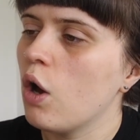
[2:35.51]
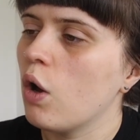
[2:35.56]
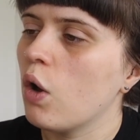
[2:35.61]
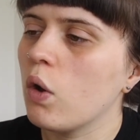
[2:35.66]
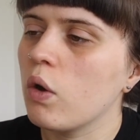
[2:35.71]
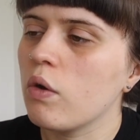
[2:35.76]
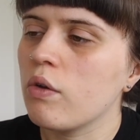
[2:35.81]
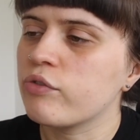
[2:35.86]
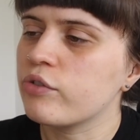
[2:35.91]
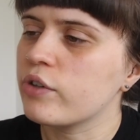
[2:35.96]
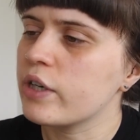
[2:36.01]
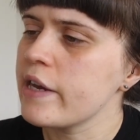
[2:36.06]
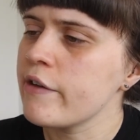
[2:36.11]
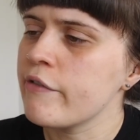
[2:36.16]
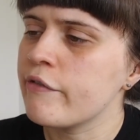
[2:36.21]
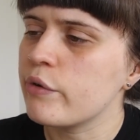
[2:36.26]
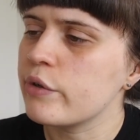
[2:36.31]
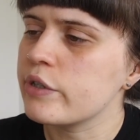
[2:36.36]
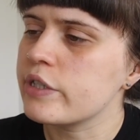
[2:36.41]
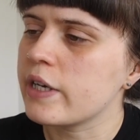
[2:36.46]
Oil-free,
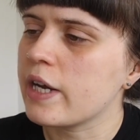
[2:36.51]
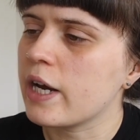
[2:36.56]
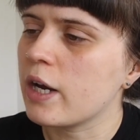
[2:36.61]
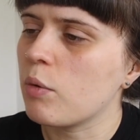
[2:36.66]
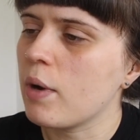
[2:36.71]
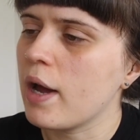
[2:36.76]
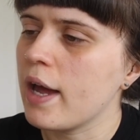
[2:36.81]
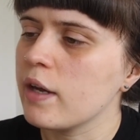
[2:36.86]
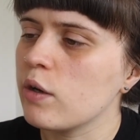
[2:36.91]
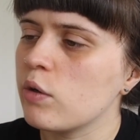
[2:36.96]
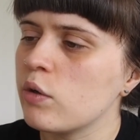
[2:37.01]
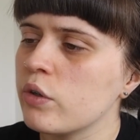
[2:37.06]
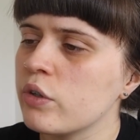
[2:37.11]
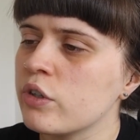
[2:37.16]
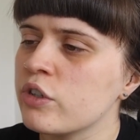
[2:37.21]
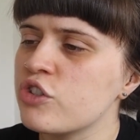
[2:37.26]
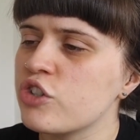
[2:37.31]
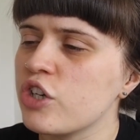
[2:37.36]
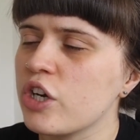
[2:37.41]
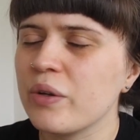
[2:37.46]
14-hour wear,
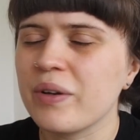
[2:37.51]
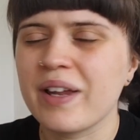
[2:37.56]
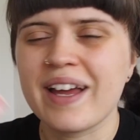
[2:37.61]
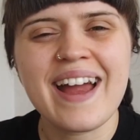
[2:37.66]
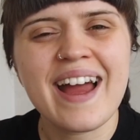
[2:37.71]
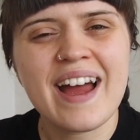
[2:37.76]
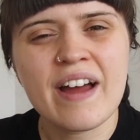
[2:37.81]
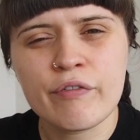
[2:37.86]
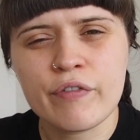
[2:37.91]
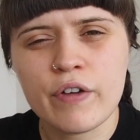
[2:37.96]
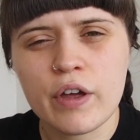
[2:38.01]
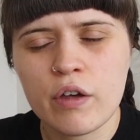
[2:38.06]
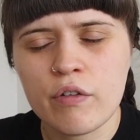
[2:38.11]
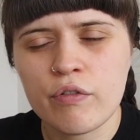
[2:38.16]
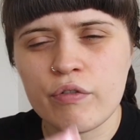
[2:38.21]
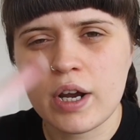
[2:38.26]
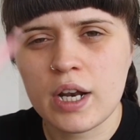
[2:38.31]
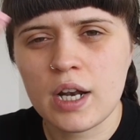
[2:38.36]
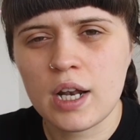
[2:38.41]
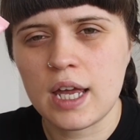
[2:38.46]
oil-controlling, and
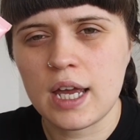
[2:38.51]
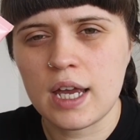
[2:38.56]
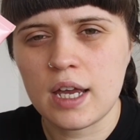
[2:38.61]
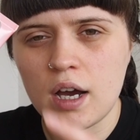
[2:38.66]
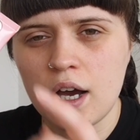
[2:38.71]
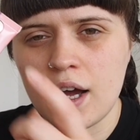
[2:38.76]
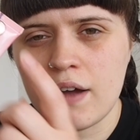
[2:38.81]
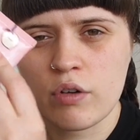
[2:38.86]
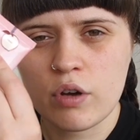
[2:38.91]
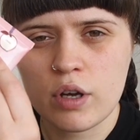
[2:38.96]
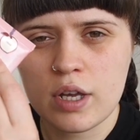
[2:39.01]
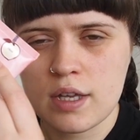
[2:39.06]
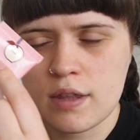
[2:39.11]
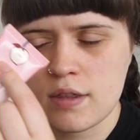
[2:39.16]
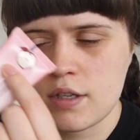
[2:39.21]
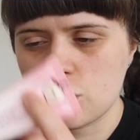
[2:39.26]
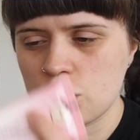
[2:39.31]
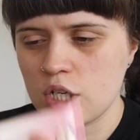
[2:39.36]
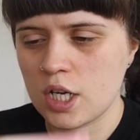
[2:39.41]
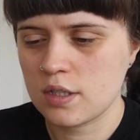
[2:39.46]
photo-friendly. I've got it in
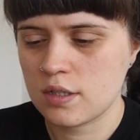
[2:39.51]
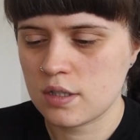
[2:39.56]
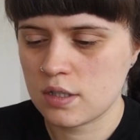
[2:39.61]
the shade